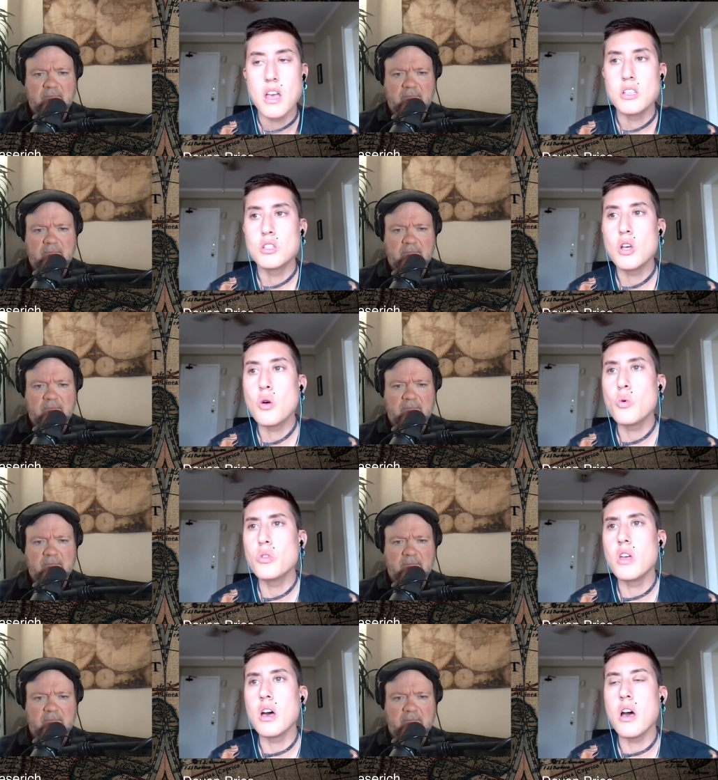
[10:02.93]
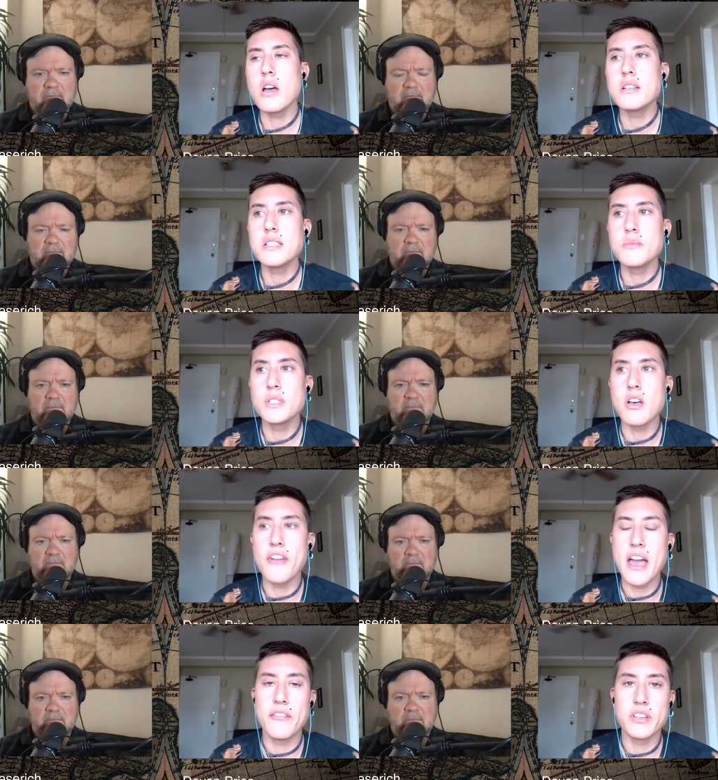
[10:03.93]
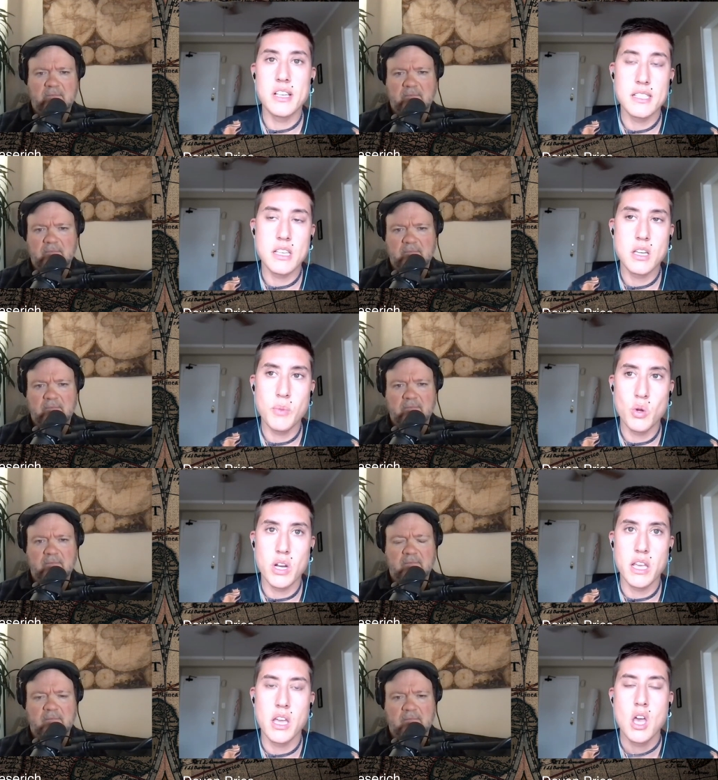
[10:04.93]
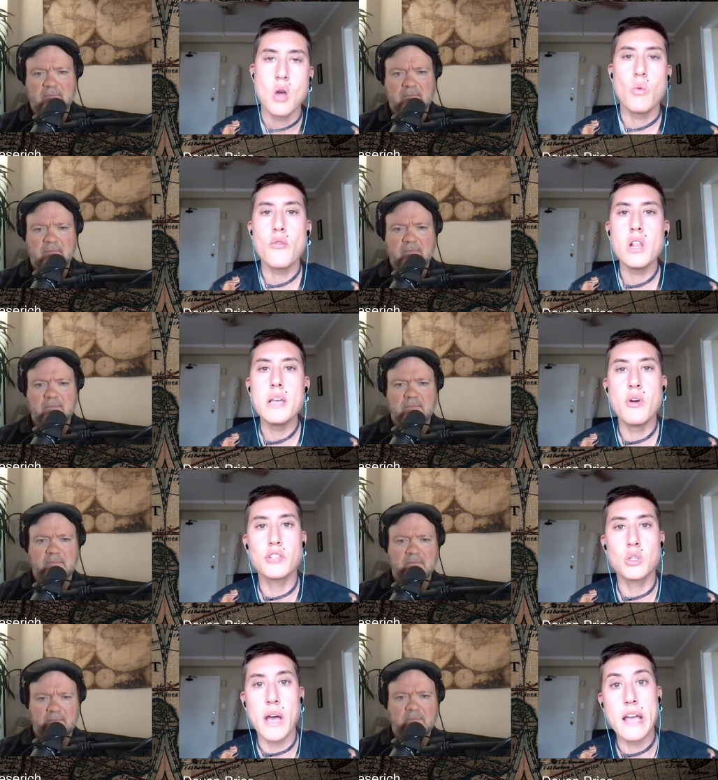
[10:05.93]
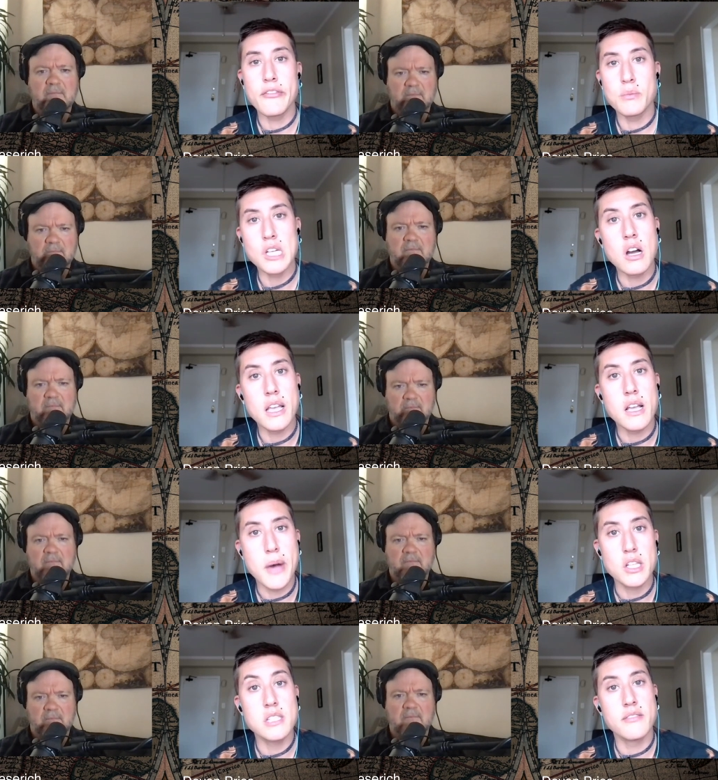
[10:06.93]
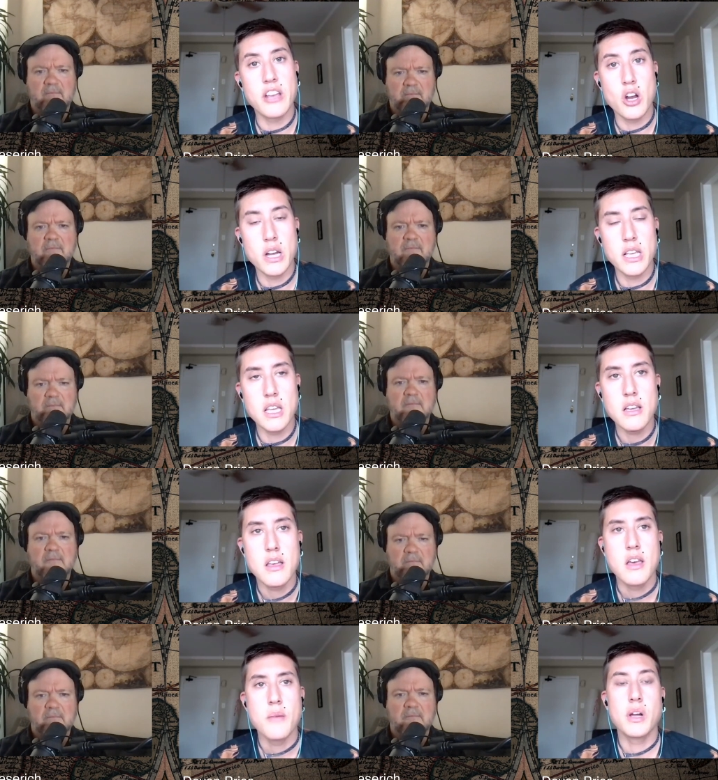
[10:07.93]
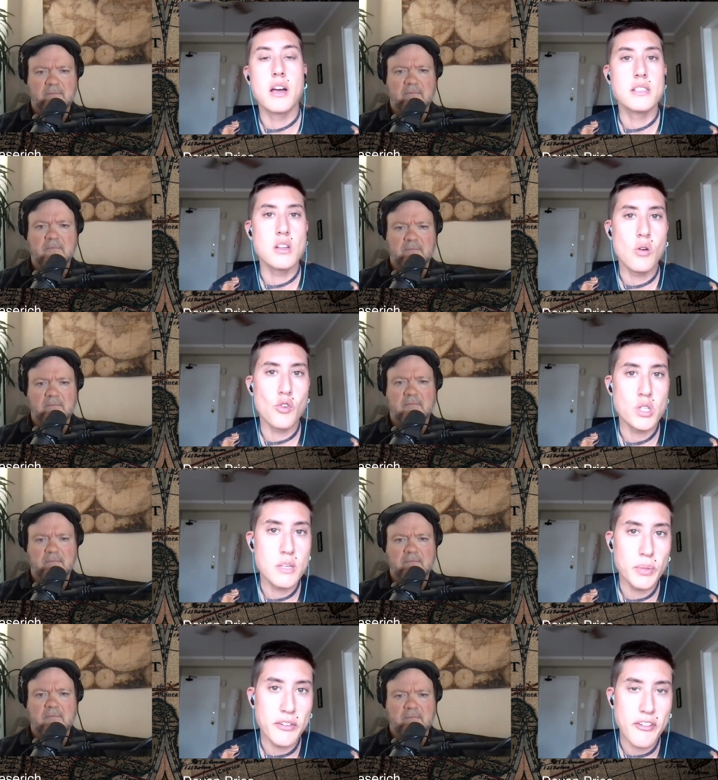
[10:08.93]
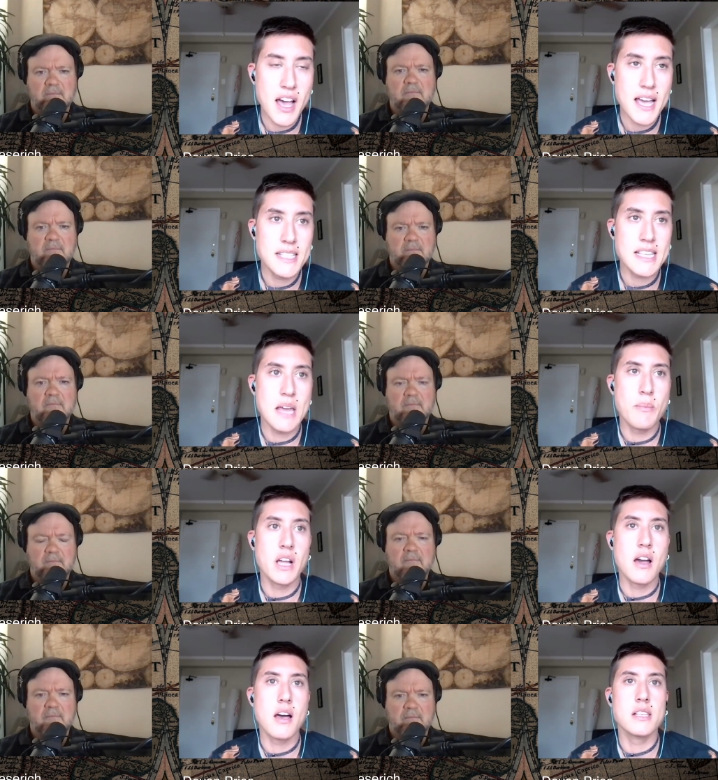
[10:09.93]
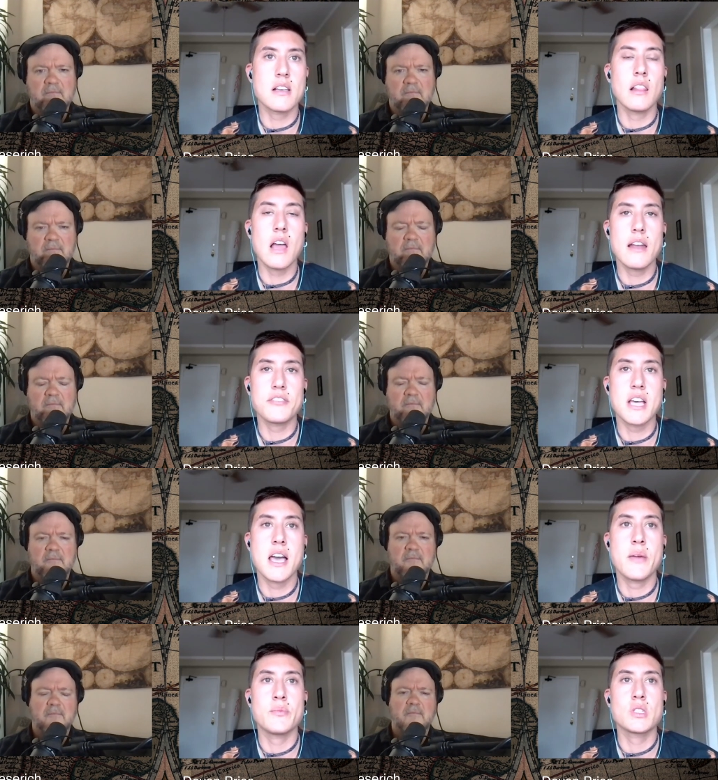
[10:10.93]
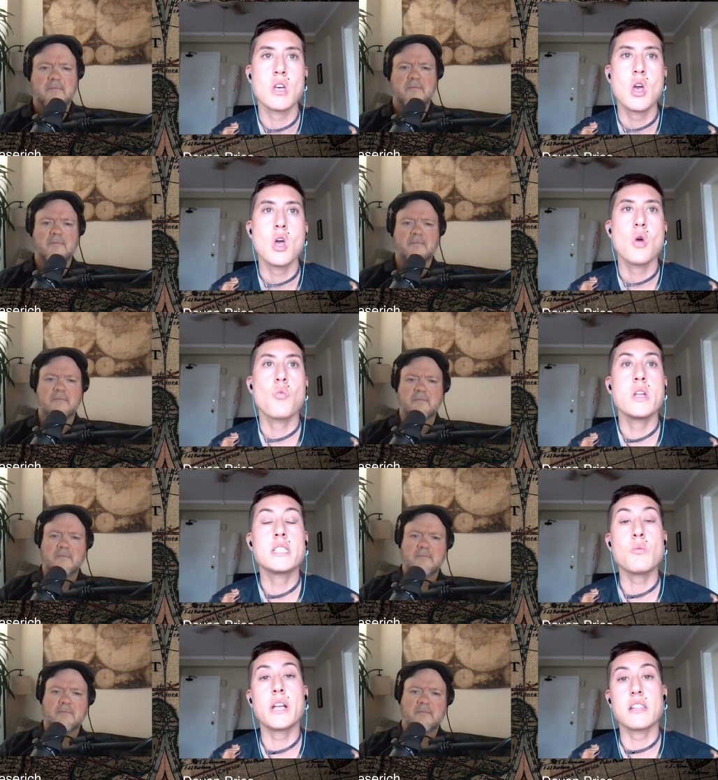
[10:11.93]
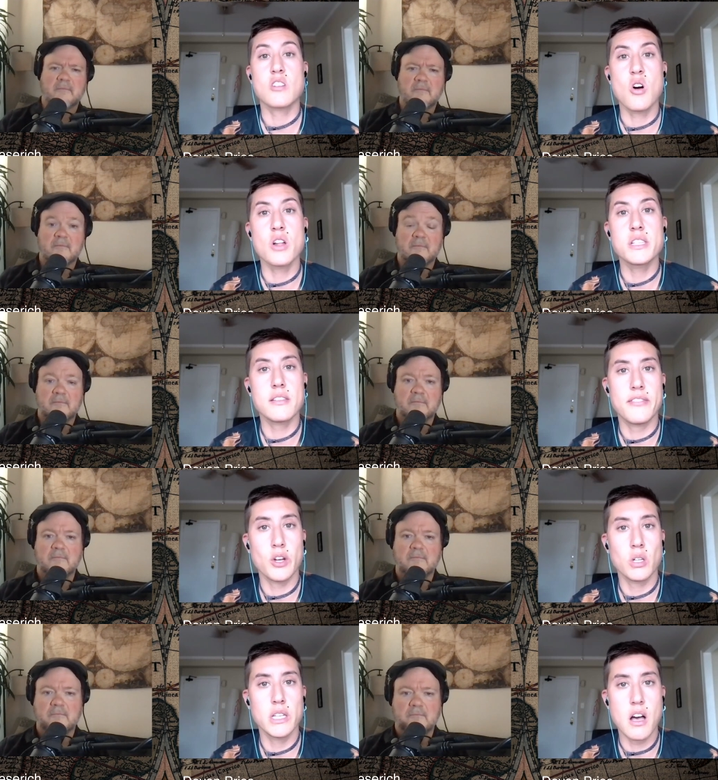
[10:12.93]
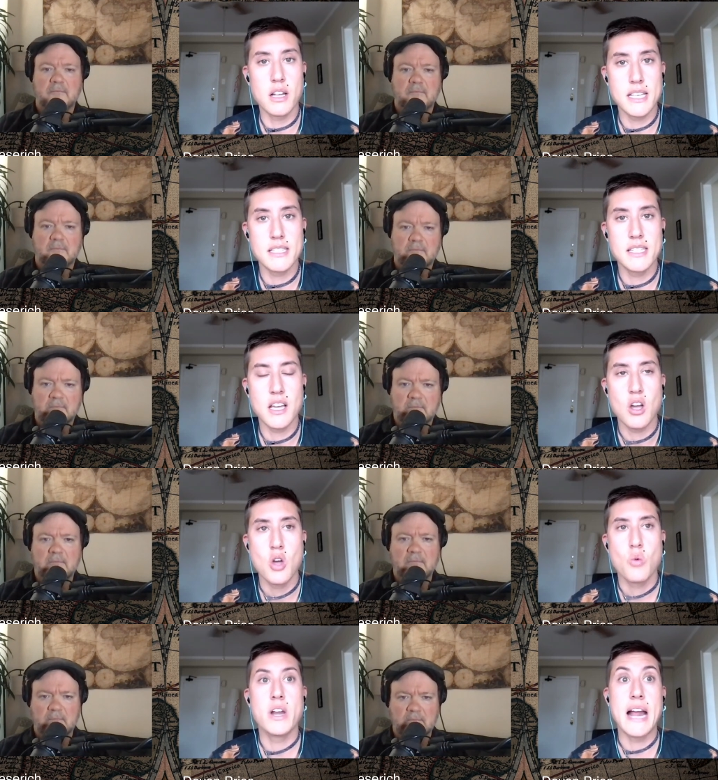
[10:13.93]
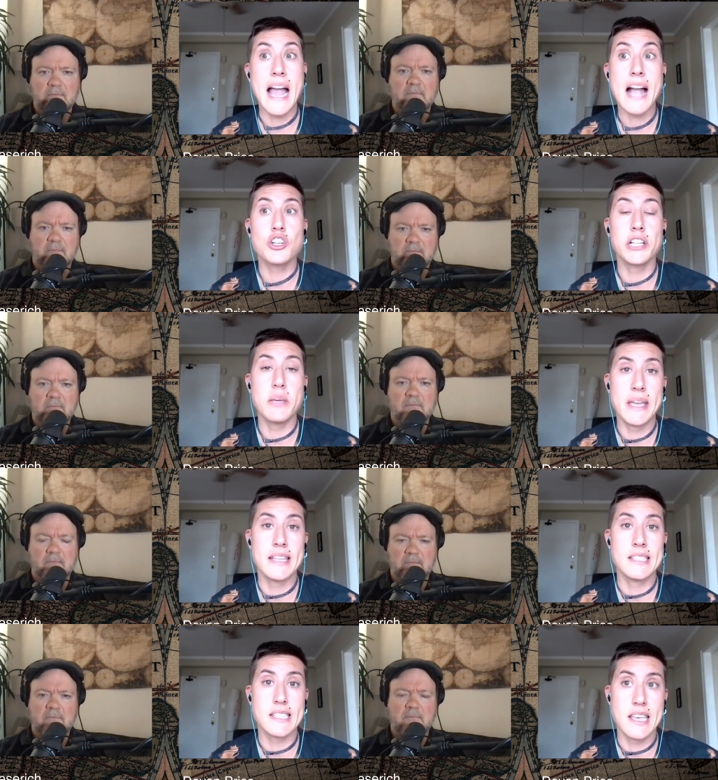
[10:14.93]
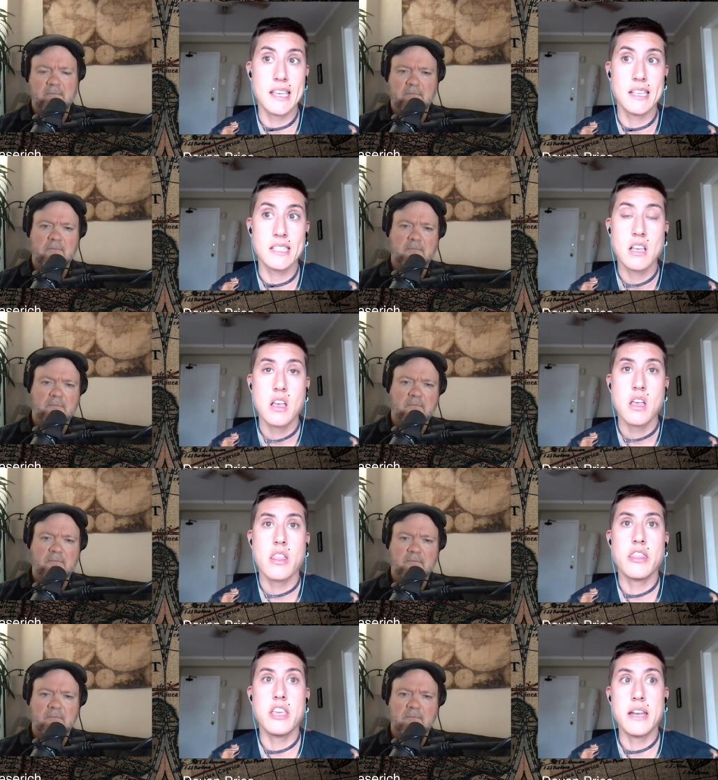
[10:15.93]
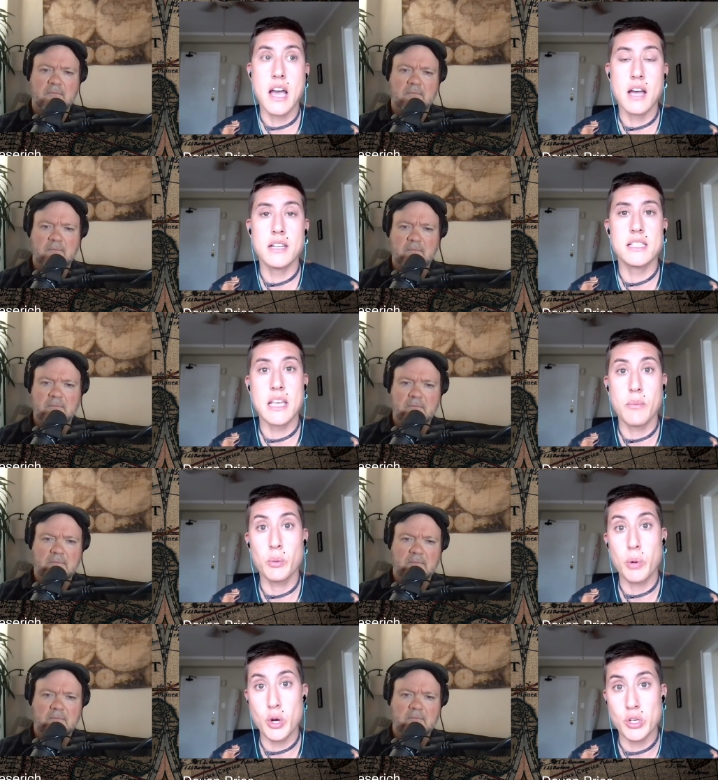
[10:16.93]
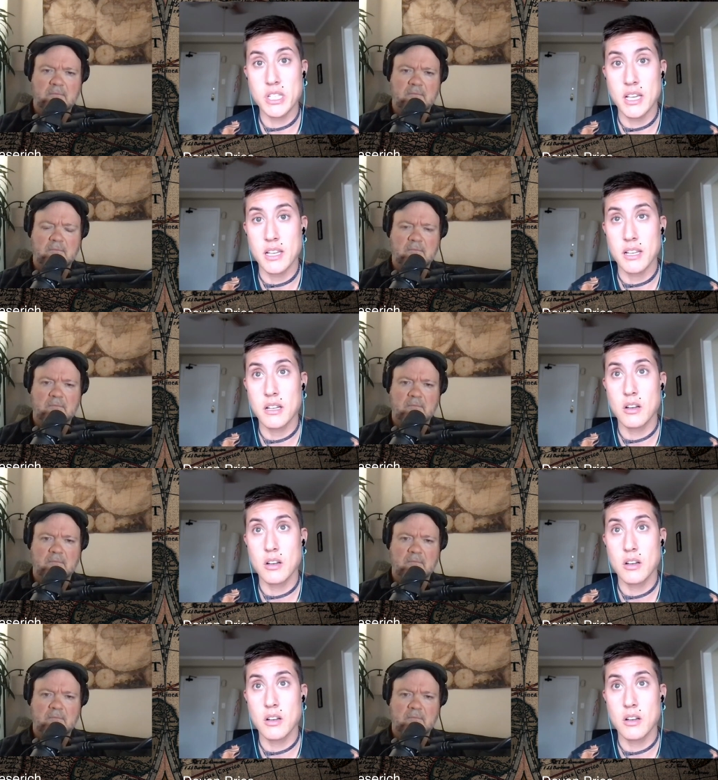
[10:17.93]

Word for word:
Speaker 1: So, the autism self advocacy community, we really moved away from talking about severity because it oversimplifies and because a lot of times when someone gets called severely autistic, what it actually means is the non disabled person